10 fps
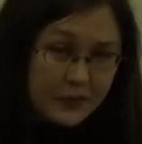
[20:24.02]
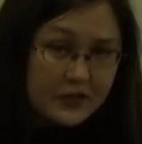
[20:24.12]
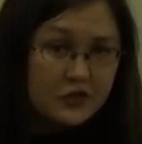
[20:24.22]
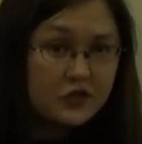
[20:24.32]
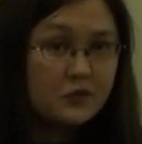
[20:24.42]
to
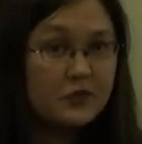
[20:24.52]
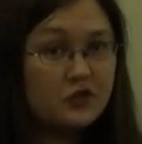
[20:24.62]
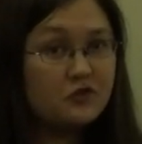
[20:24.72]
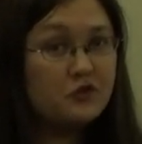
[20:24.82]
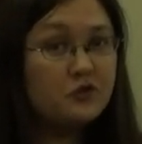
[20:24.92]
be
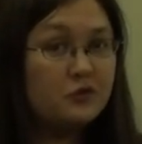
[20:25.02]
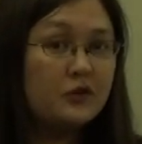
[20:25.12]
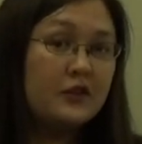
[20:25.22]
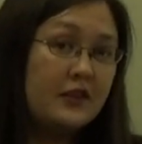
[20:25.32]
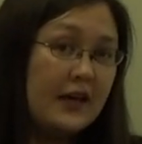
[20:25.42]
true
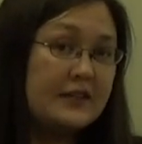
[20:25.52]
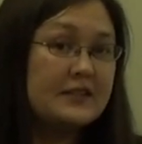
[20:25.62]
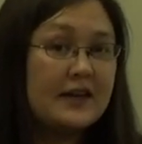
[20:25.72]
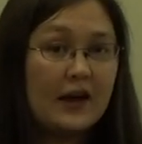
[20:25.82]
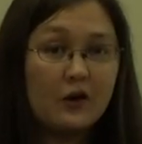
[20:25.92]
that our
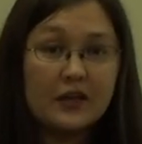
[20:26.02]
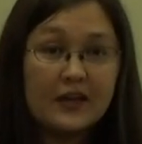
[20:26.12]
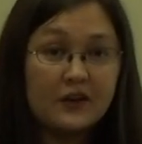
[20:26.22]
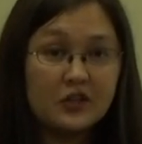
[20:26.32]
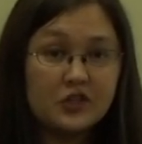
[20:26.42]

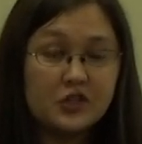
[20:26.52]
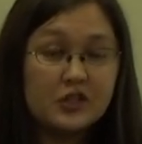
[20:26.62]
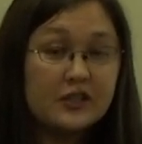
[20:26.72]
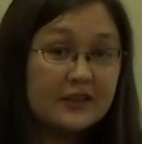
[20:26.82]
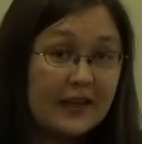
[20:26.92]
character
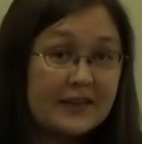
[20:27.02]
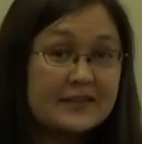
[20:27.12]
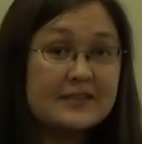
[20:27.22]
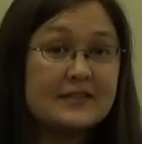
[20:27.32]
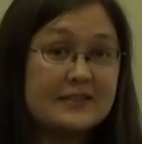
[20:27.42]
likes the
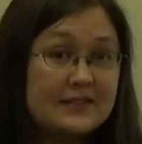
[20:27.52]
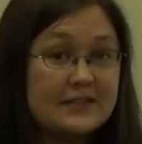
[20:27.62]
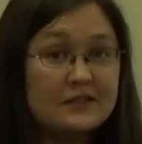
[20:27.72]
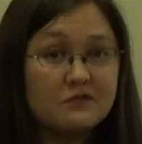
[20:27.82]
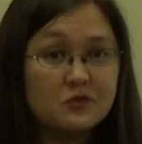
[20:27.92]
season of
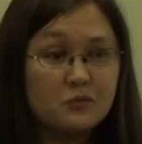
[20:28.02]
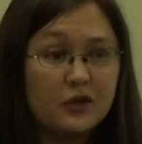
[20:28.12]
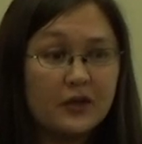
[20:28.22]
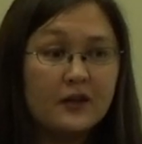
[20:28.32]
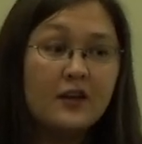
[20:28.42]
spring.
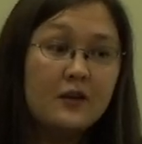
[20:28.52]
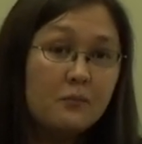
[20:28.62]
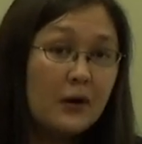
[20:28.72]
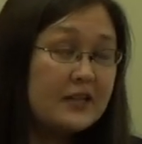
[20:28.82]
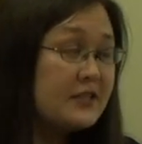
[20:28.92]
But
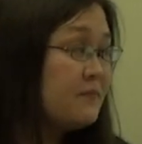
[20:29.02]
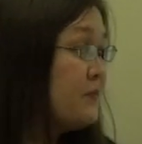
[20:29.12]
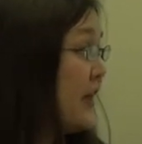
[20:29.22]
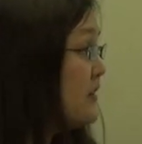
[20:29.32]
actually